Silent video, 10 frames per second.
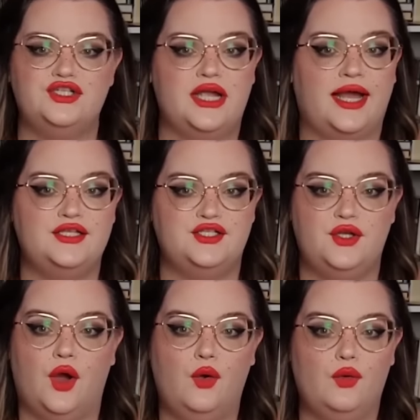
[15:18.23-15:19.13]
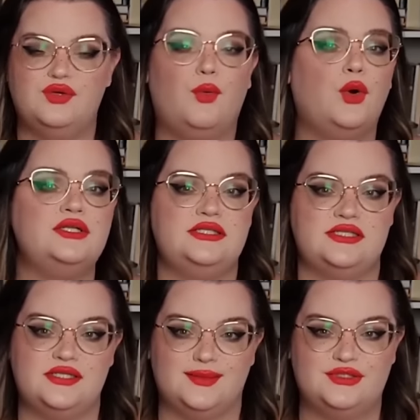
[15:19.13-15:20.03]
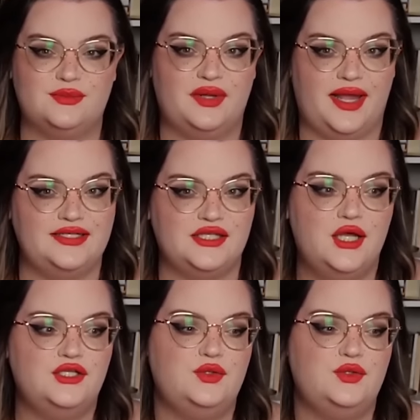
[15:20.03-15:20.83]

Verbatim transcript: She has no support systems in place